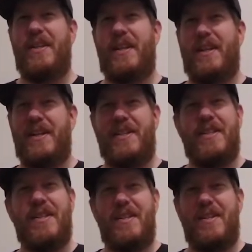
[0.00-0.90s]
I think it's
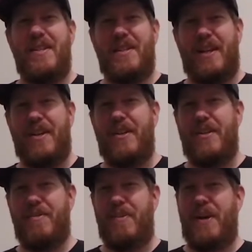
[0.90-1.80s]
going to
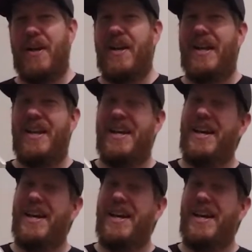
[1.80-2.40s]
cost me about another